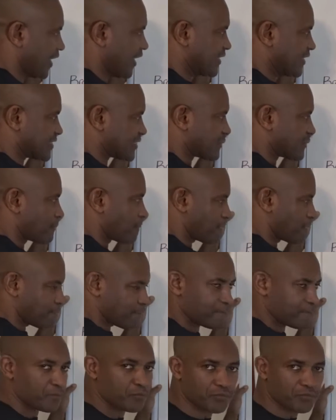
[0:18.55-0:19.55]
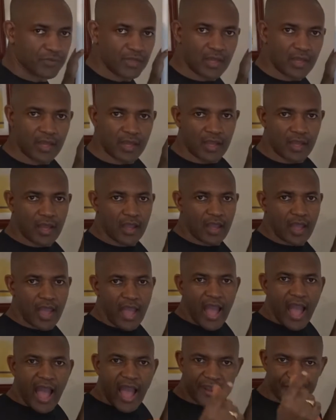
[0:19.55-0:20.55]
it.
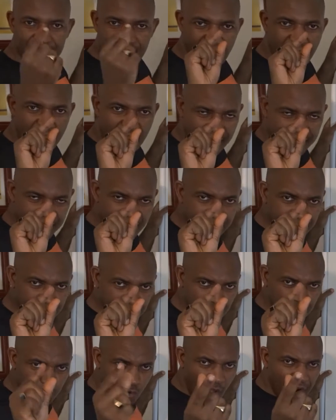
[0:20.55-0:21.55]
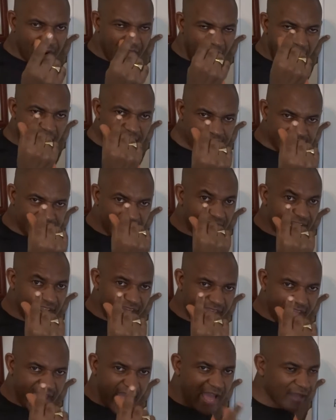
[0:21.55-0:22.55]
And in addition to an outer
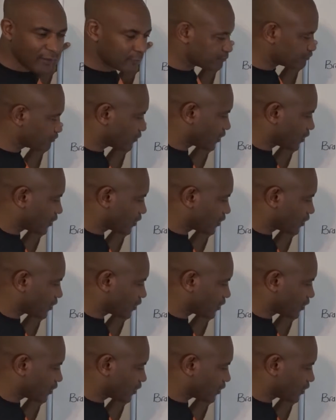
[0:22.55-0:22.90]
layer,